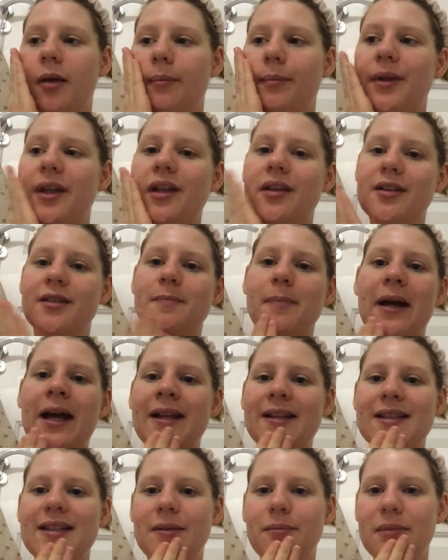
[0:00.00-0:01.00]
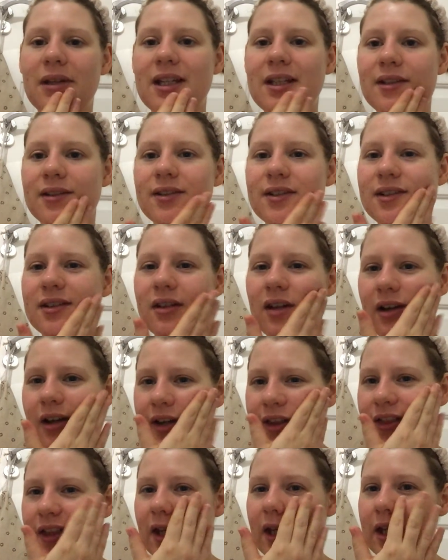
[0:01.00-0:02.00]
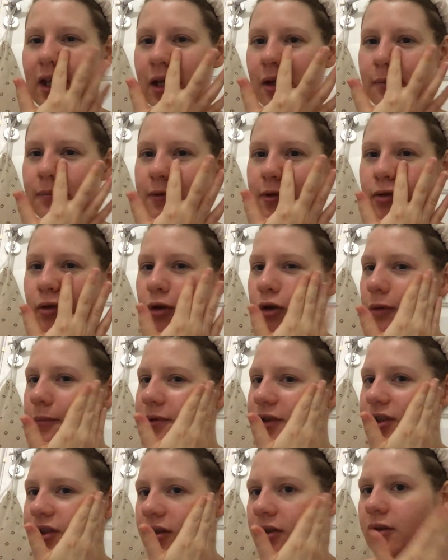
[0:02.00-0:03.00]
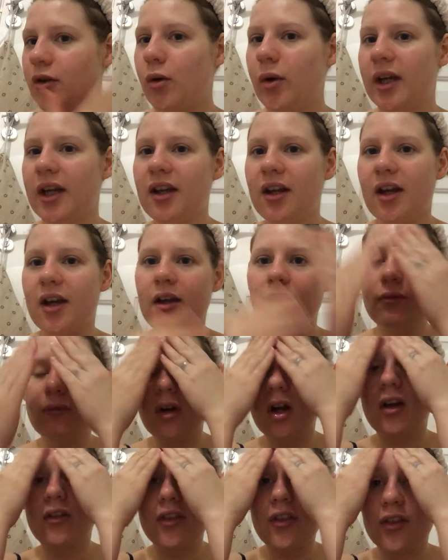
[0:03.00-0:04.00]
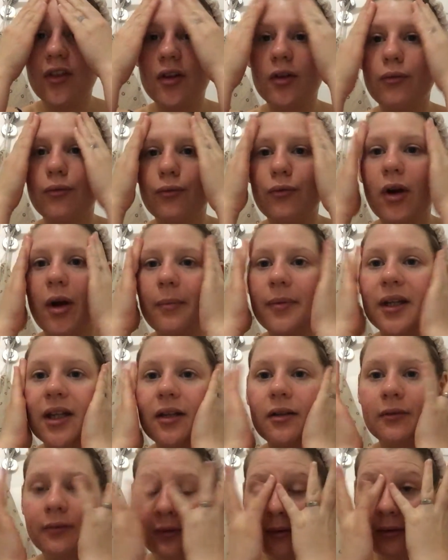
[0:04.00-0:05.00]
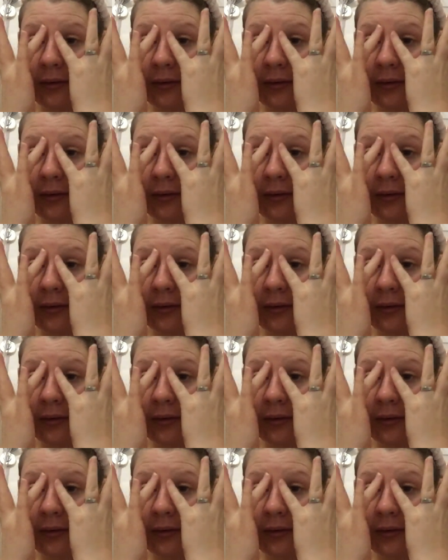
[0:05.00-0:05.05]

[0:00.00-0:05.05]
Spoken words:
because patting means, I think, it absorbs quicker rather than rubbing.